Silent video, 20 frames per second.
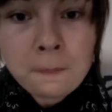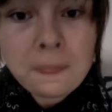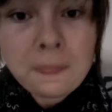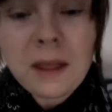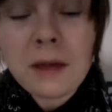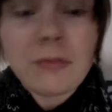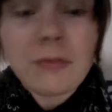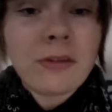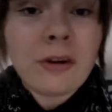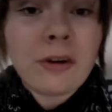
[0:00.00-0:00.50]

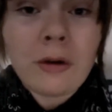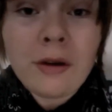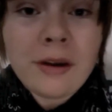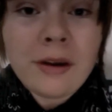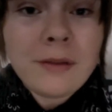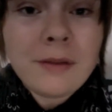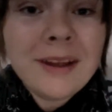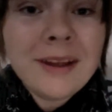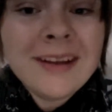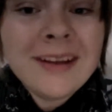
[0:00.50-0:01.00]
I'm sorry.
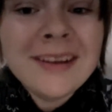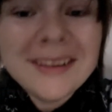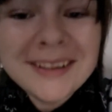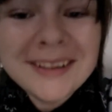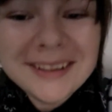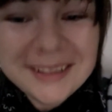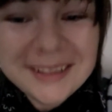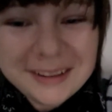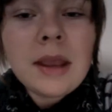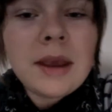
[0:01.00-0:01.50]

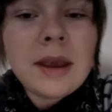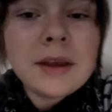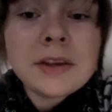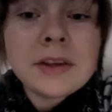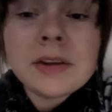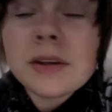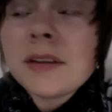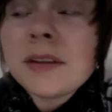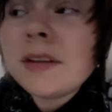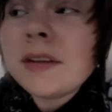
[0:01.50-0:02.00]
As
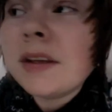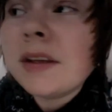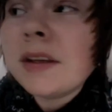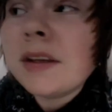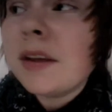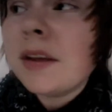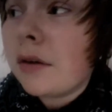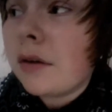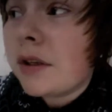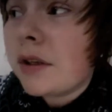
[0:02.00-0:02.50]
you can see,
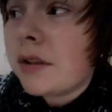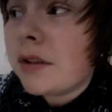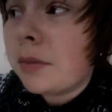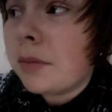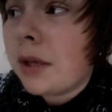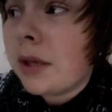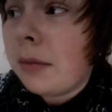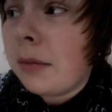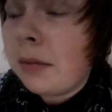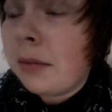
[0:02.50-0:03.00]
there is some
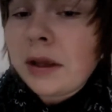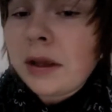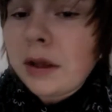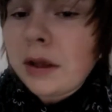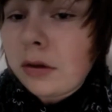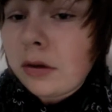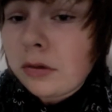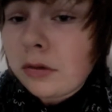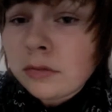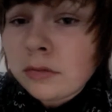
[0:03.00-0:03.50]
gameplay
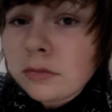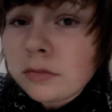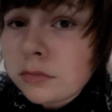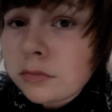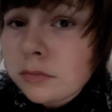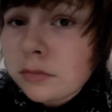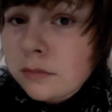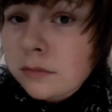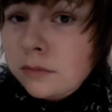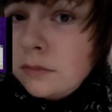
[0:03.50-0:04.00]
here,
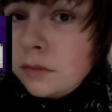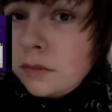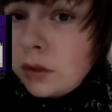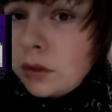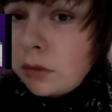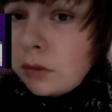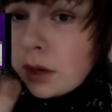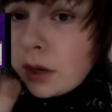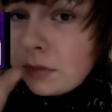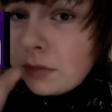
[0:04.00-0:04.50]

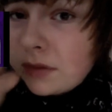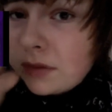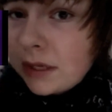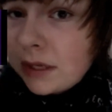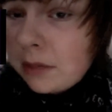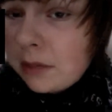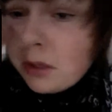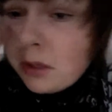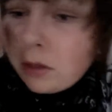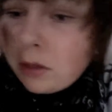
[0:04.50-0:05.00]
right
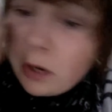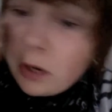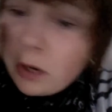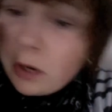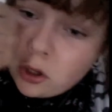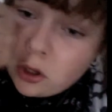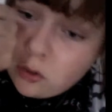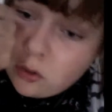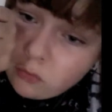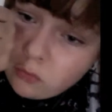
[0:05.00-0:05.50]
beside me, right?
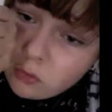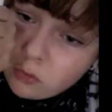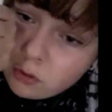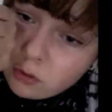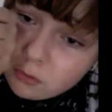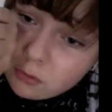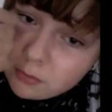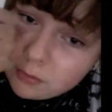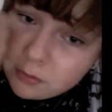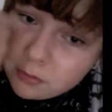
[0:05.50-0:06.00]
Whoop,
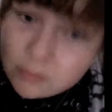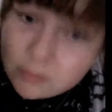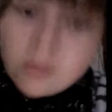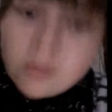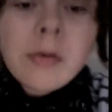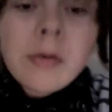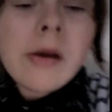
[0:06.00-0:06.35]
whoop, whoop, whoop.